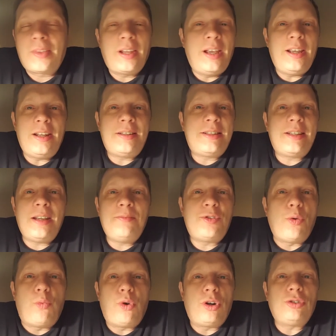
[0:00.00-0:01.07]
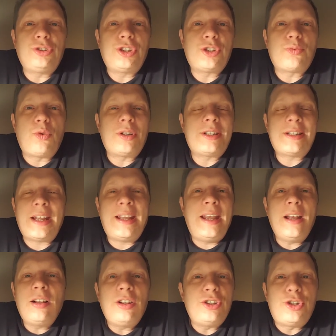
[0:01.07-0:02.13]
it seems the world just wants to
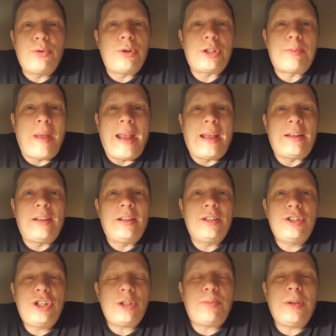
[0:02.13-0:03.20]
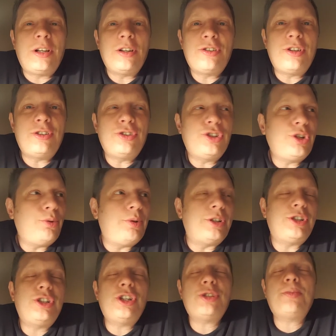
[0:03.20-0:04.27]
kill a Jewish man just because they're
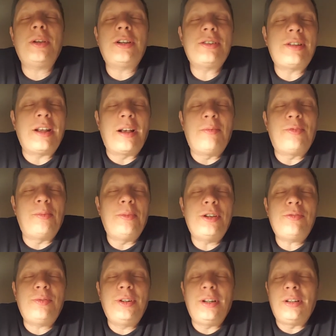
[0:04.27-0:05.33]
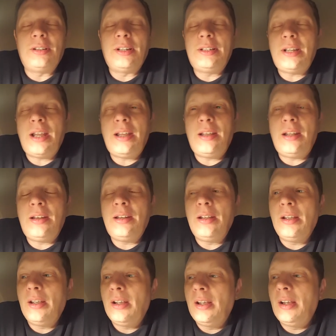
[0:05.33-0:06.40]
Jewish, just because they come from Israel. And, and,
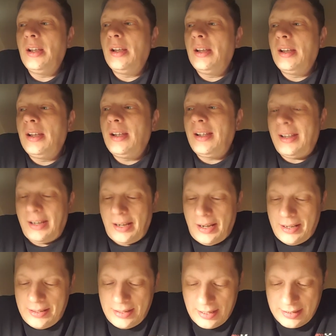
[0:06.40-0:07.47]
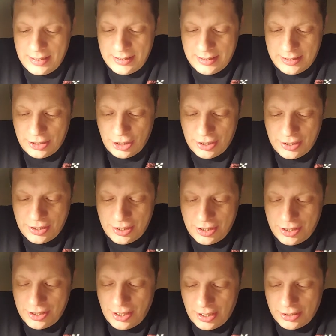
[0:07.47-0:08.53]
and this is just
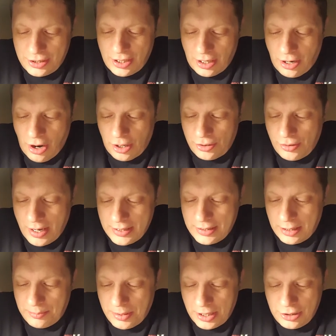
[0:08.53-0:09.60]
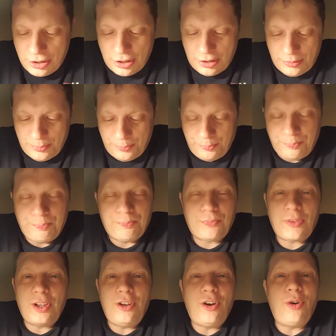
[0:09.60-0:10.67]
such a contrasting picture
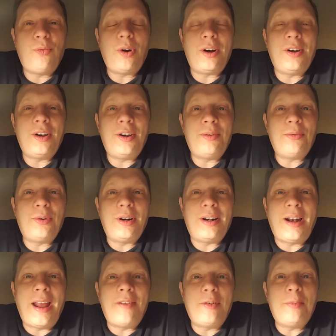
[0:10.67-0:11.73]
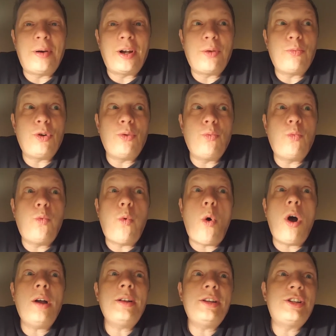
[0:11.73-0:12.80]
you know where where everybody will
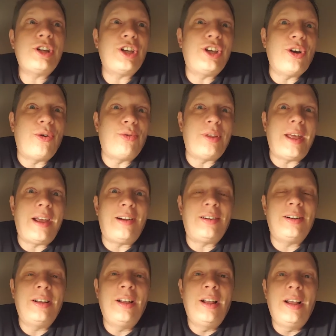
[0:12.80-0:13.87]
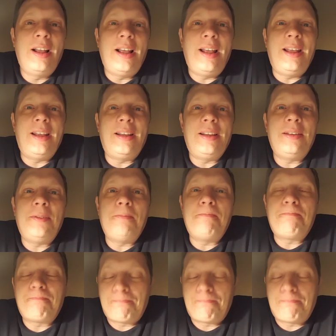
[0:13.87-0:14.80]
want to go there and